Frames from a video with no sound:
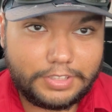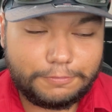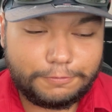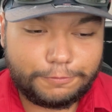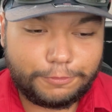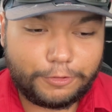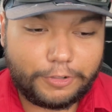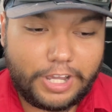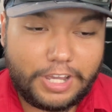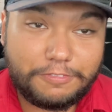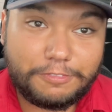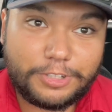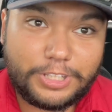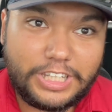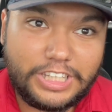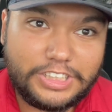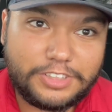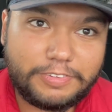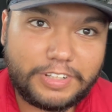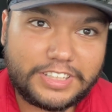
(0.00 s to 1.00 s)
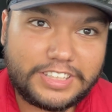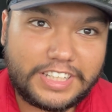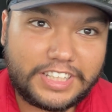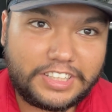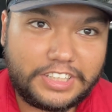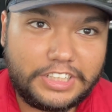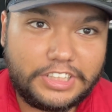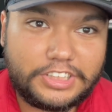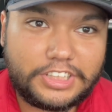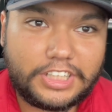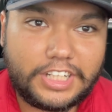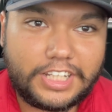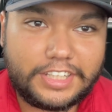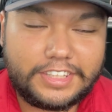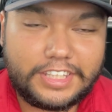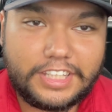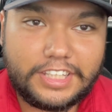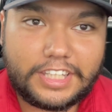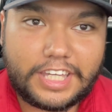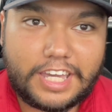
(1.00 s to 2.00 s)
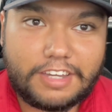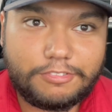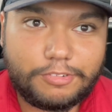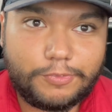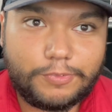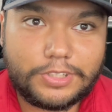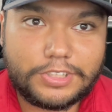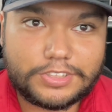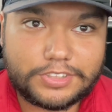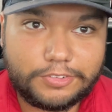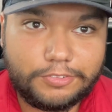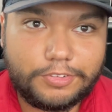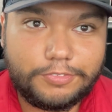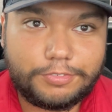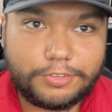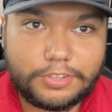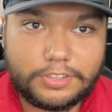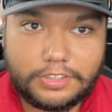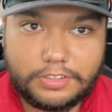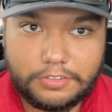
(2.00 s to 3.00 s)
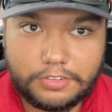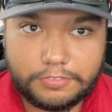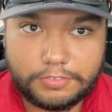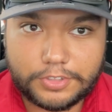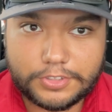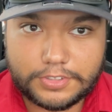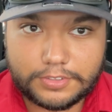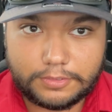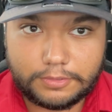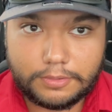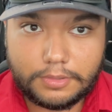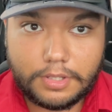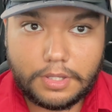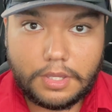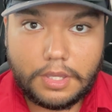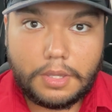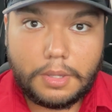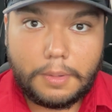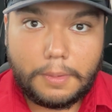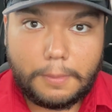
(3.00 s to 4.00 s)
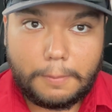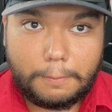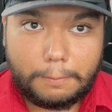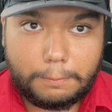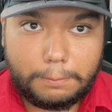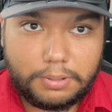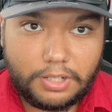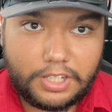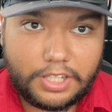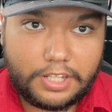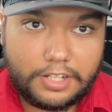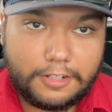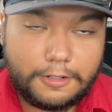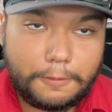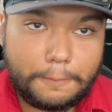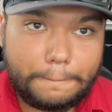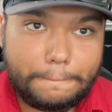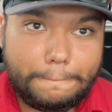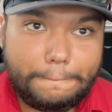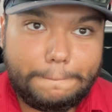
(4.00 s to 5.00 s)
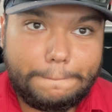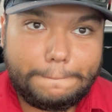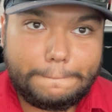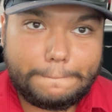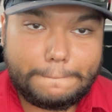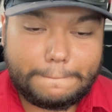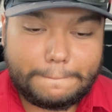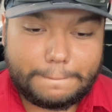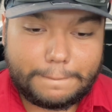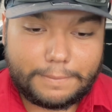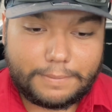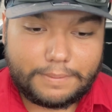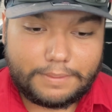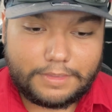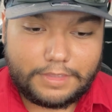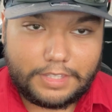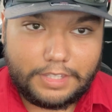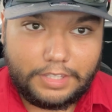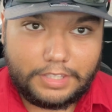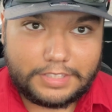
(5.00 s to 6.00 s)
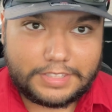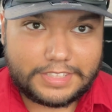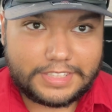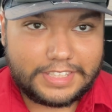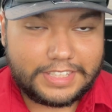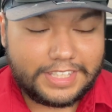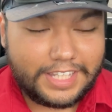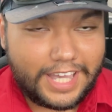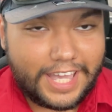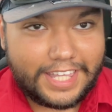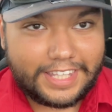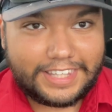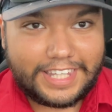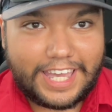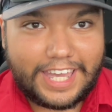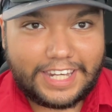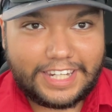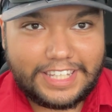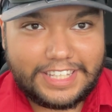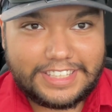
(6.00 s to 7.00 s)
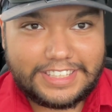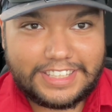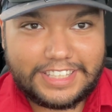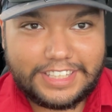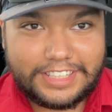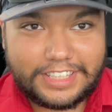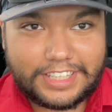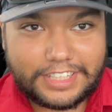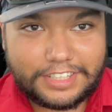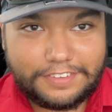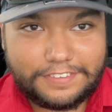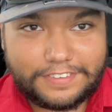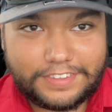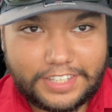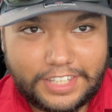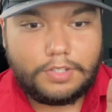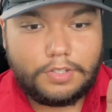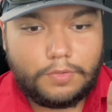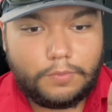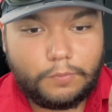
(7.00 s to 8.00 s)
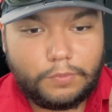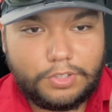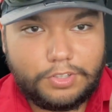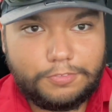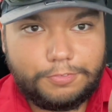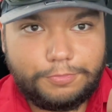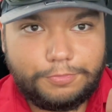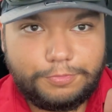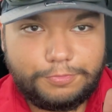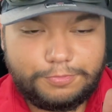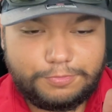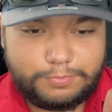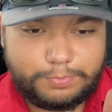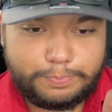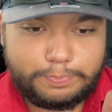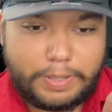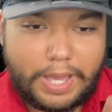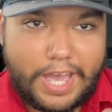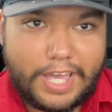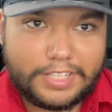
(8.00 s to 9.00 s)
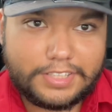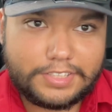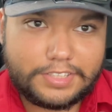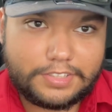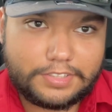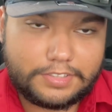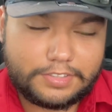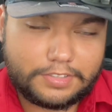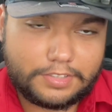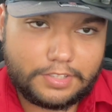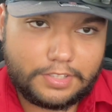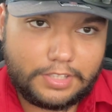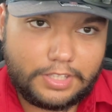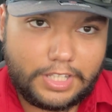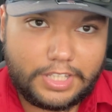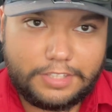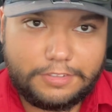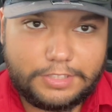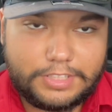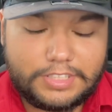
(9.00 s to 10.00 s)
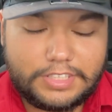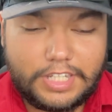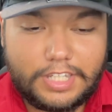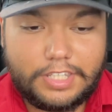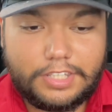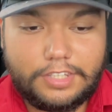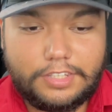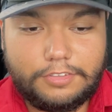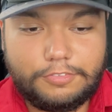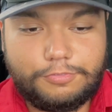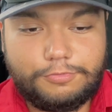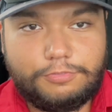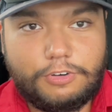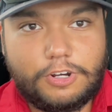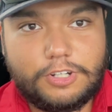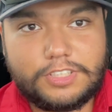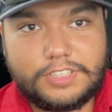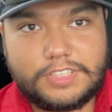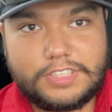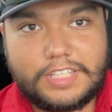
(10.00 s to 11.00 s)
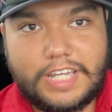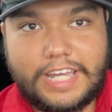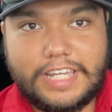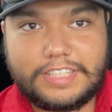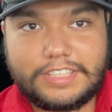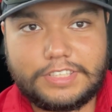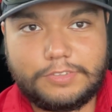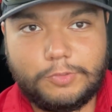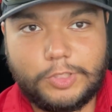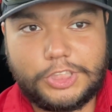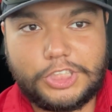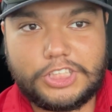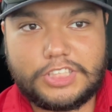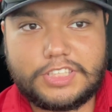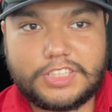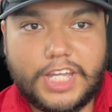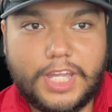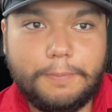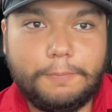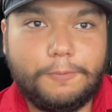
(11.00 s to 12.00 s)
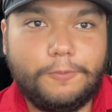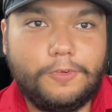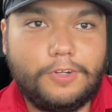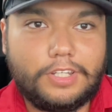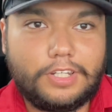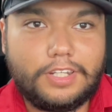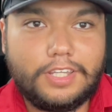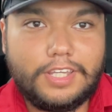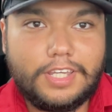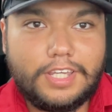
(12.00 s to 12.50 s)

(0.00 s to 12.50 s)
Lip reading: for every HVAC technician, I think everyone is going for the universal. But it's not that easy that you think. When you pass, like say the first test, which is type 1,